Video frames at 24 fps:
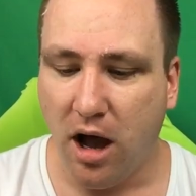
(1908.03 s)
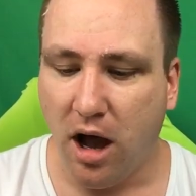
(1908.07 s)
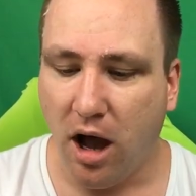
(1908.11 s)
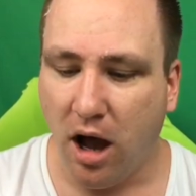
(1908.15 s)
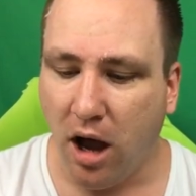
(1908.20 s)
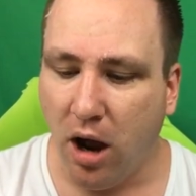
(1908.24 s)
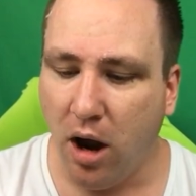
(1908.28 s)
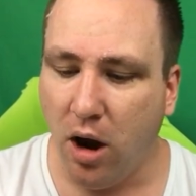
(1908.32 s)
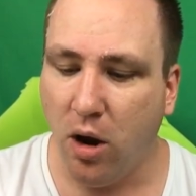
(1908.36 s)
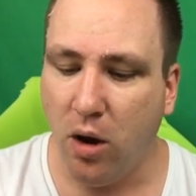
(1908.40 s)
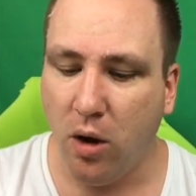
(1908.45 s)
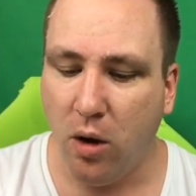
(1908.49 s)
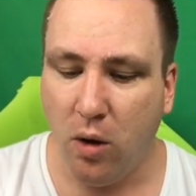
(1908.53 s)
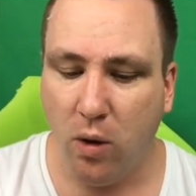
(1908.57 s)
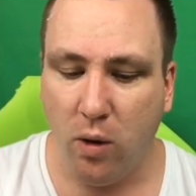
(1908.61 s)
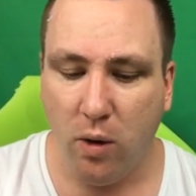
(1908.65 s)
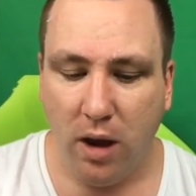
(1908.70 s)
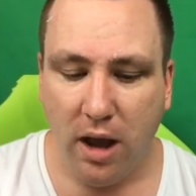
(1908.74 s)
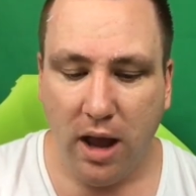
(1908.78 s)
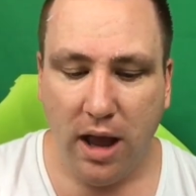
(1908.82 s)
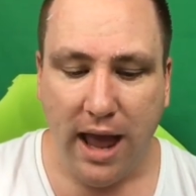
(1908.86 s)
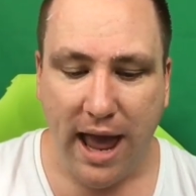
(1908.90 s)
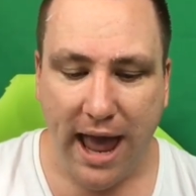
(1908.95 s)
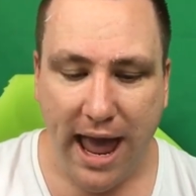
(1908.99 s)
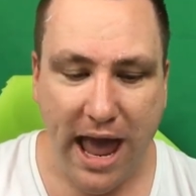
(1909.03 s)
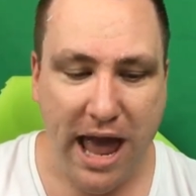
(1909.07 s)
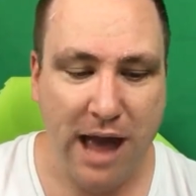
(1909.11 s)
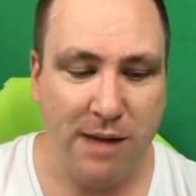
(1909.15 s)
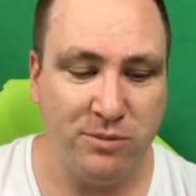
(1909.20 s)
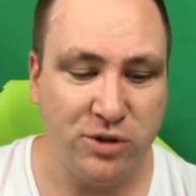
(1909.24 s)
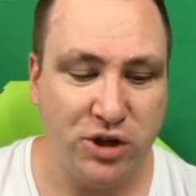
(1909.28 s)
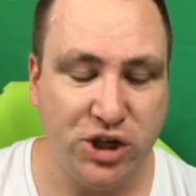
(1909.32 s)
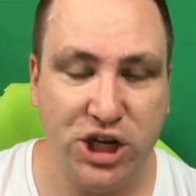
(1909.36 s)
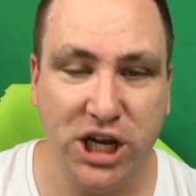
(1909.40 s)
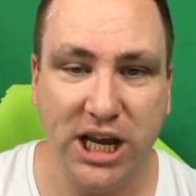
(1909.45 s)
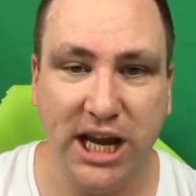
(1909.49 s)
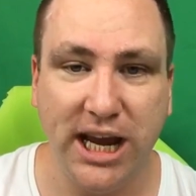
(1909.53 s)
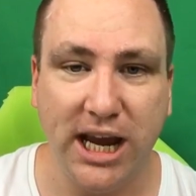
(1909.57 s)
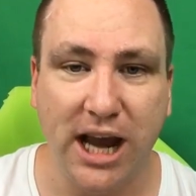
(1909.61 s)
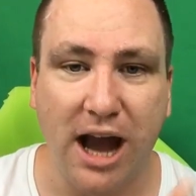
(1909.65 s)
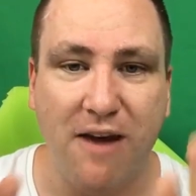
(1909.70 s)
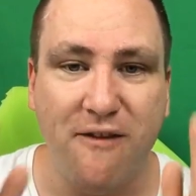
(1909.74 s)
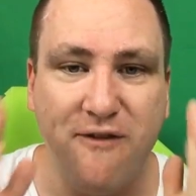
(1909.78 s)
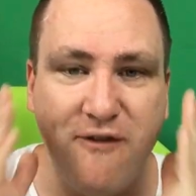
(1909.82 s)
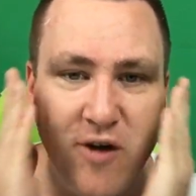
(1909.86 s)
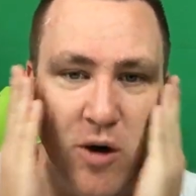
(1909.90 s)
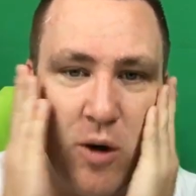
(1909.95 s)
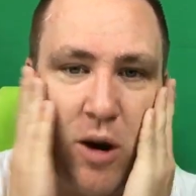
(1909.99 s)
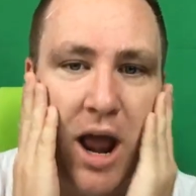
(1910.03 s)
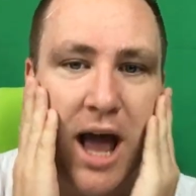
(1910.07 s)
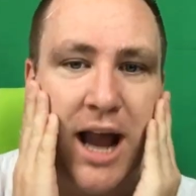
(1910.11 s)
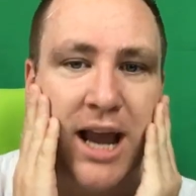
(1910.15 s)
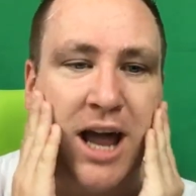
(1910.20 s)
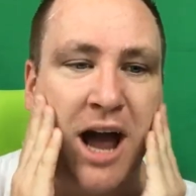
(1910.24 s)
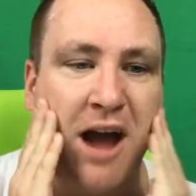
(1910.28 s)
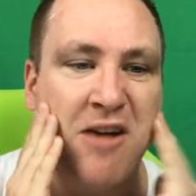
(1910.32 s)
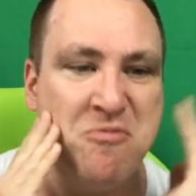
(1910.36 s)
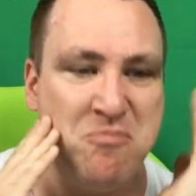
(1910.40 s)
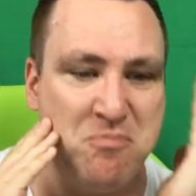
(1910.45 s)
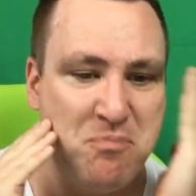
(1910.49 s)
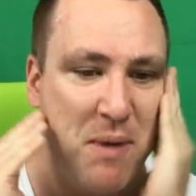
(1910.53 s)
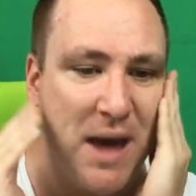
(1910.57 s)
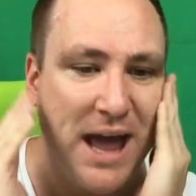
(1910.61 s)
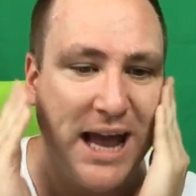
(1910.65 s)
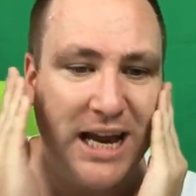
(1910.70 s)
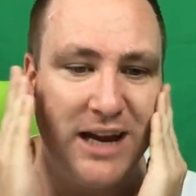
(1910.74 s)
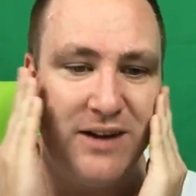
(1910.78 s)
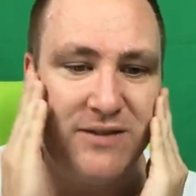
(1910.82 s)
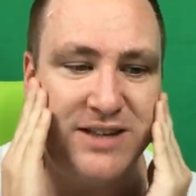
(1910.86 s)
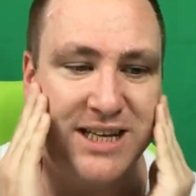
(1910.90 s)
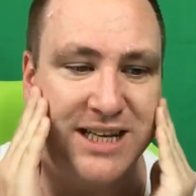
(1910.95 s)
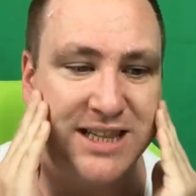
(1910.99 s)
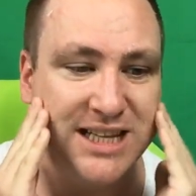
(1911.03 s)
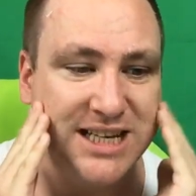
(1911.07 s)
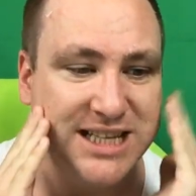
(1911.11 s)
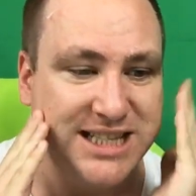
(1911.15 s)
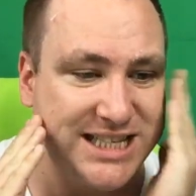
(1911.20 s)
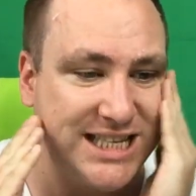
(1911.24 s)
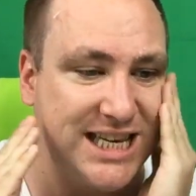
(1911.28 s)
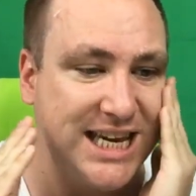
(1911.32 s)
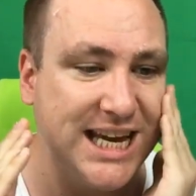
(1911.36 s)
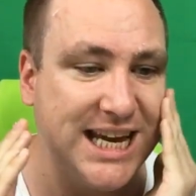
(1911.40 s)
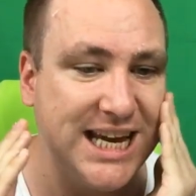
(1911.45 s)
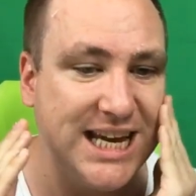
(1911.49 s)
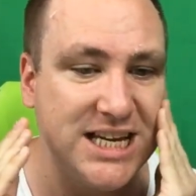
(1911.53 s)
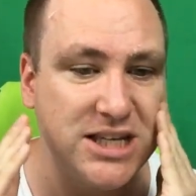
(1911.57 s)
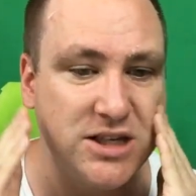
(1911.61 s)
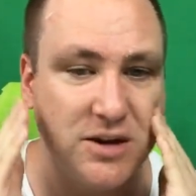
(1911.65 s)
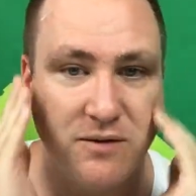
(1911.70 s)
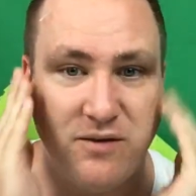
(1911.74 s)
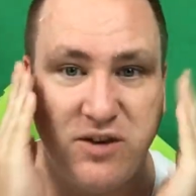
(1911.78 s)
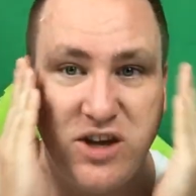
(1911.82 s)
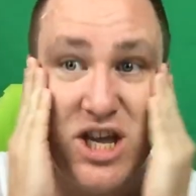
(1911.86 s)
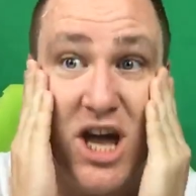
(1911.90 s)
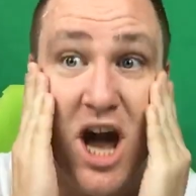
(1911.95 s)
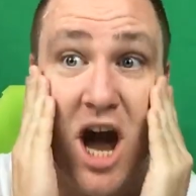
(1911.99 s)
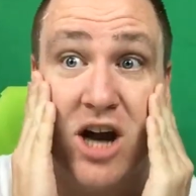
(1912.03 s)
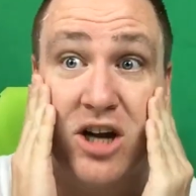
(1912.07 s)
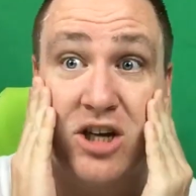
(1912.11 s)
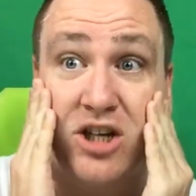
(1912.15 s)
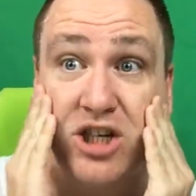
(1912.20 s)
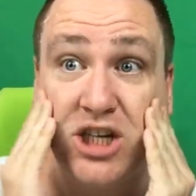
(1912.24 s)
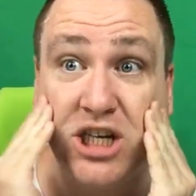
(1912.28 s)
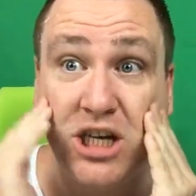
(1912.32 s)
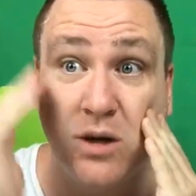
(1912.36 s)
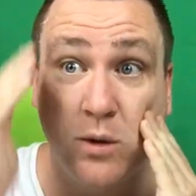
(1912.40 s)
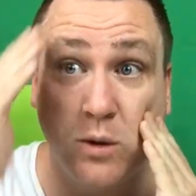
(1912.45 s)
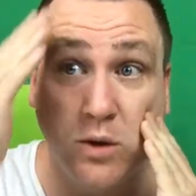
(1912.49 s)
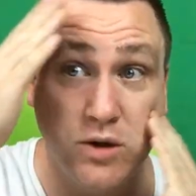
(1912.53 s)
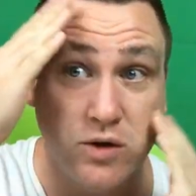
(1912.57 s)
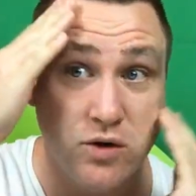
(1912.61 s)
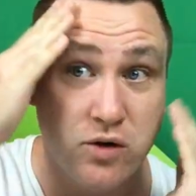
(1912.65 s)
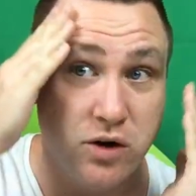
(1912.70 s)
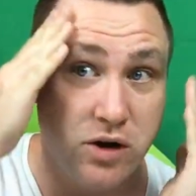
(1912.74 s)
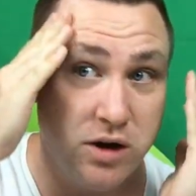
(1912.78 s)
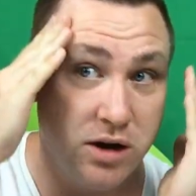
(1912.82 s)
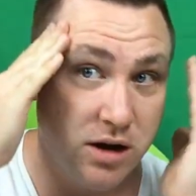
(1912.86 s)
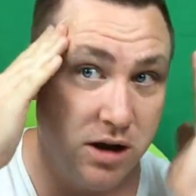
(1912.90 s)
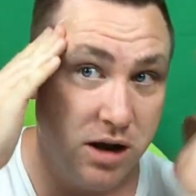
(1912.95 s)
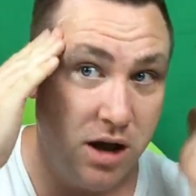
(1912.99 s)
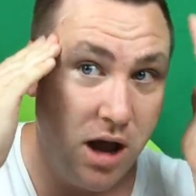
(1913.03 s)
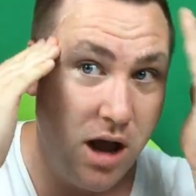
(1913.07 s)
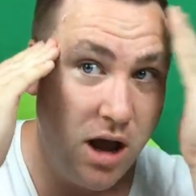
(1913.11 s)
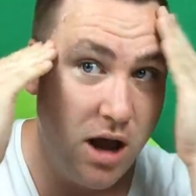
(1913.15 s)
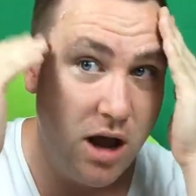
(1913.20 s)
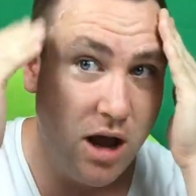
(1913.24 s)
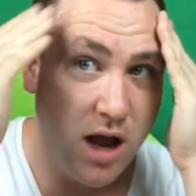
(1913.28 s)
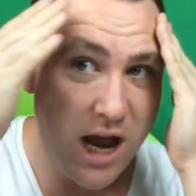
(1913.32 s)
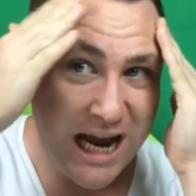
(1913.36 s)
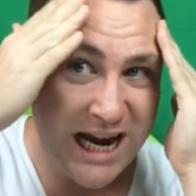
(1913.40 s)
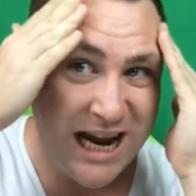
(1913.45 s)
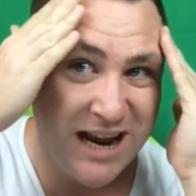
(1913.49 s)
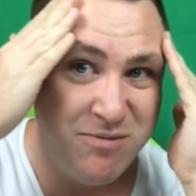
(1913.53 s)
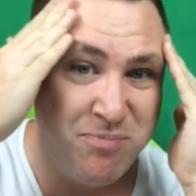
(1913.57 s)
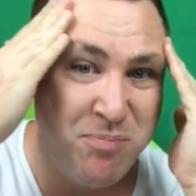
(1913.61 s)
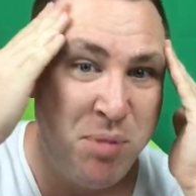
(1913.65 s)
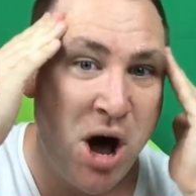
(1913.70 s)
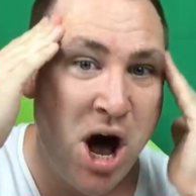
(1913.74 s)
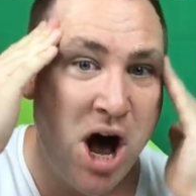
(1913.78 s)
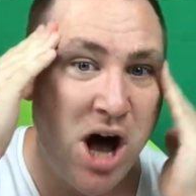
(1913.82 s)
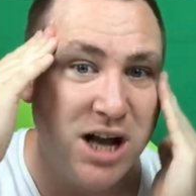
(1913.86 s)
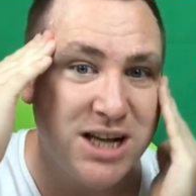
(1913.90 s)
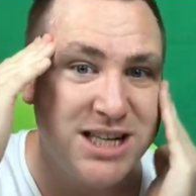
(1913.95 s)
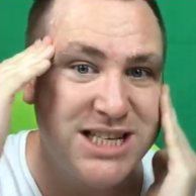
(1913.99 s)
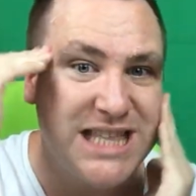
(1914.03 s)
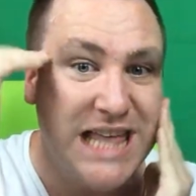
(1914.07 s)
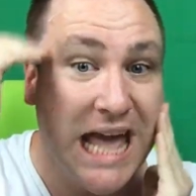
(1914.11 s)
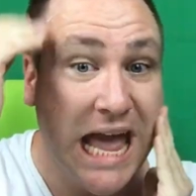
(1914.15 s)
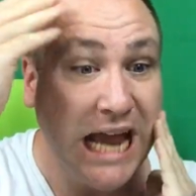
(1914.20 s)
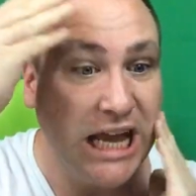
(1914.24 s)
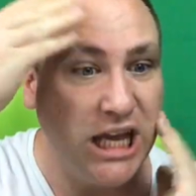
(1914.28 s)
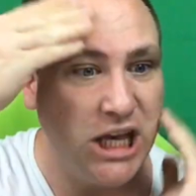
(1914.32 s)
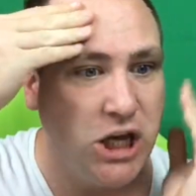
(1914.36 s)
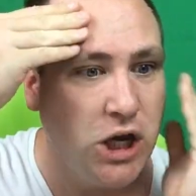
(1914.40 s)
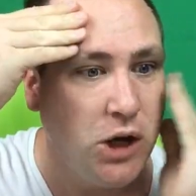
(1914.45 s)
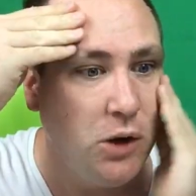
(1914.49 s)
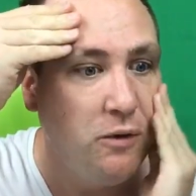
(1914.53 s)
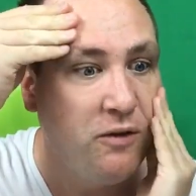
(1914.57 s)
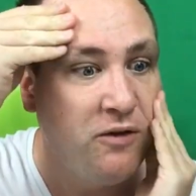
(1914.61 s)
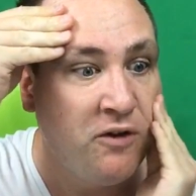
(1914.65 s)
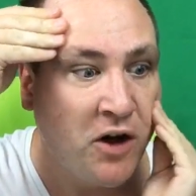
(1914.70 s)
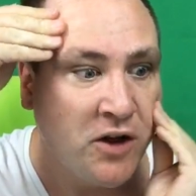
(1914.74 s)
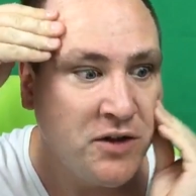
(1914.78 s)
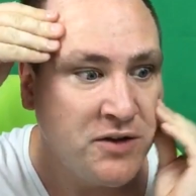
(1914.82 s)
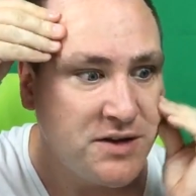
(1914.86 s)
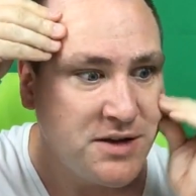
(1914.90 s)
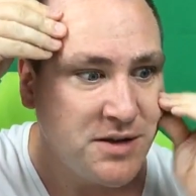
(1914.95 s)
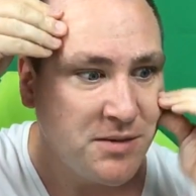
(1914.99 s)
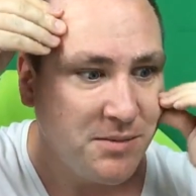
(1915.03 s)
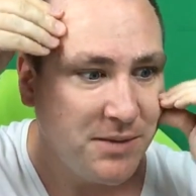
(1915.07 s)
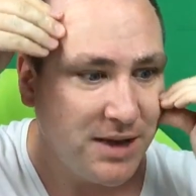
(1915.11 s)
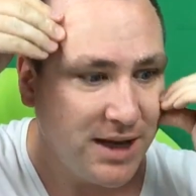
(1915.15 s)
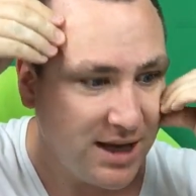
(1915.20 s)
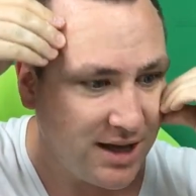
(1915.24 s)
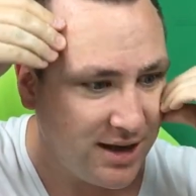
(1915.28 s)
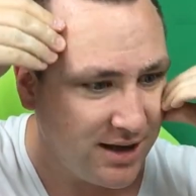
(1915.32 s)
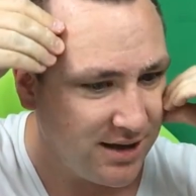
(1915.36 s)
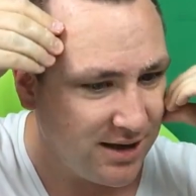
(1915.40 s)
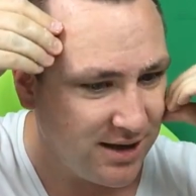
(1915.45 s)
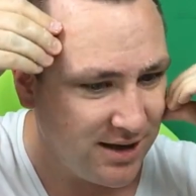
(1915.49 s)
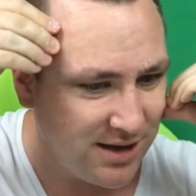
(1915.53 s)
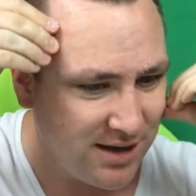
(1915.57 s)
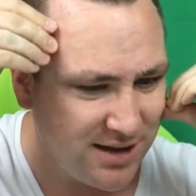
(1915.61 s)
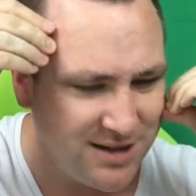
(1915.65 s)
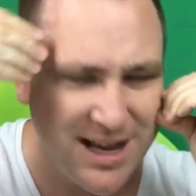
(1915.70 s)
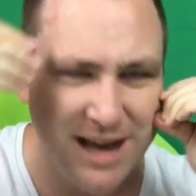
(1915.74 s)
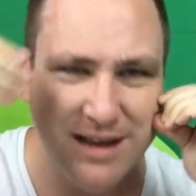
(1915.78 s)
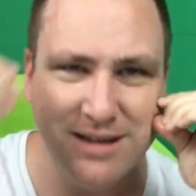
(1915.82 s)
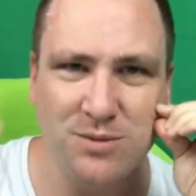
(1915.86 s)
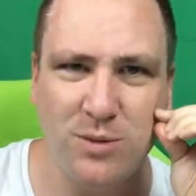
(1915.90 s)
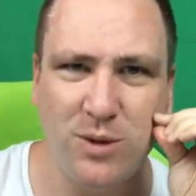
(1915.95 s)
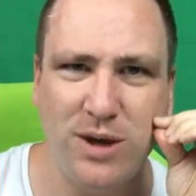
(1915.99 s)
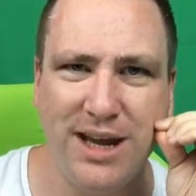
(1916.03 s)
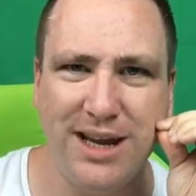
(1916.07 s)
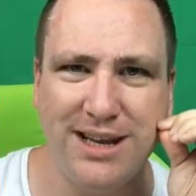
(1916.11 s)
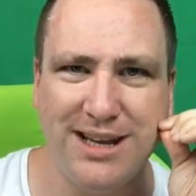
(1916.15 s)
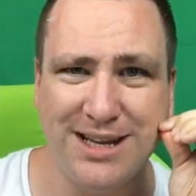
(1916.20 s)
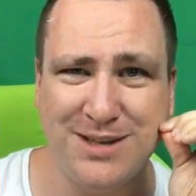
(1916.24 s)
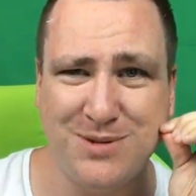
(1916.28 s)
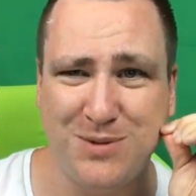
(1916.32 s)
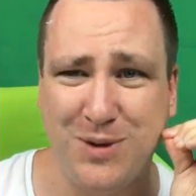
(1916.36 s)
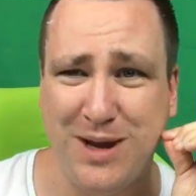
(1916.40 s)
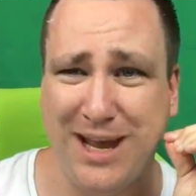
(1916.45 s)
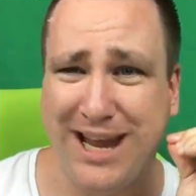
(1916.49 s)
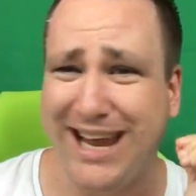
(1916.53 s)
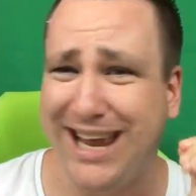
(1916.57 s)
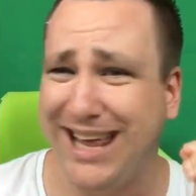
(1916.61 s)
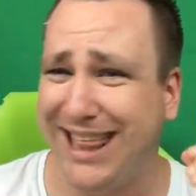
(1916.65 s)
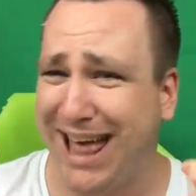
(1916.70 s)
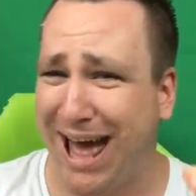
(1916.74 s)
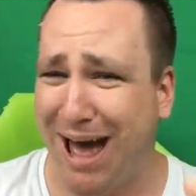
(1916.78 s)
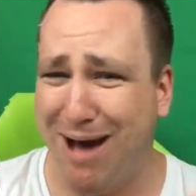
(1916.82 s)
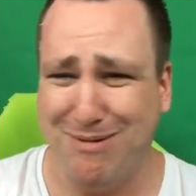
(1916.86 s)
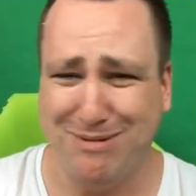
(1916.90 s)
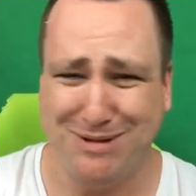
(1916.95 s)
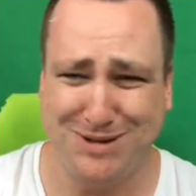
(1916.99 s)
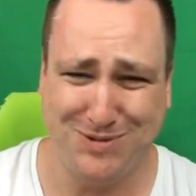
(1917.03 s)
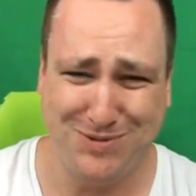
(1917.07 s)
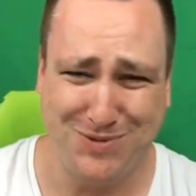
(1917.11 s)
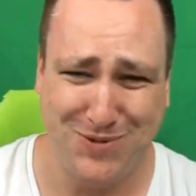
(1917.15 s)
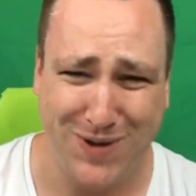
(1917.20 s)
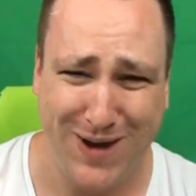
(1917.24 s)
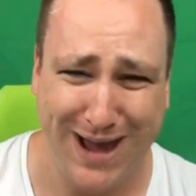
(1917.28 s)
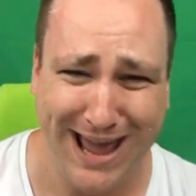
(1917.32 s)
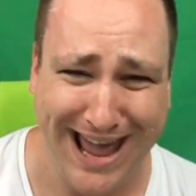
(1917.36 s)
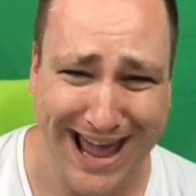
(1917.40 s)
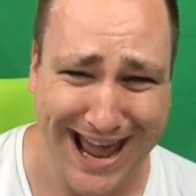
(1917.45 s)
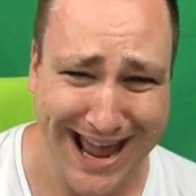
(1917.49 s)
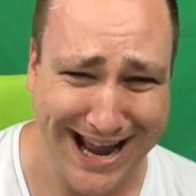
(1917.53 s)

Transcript: OMG. I feel like I've bathed in the tears of young children. And they've passed their youth on to me. That's weird. That's weird. That was weird.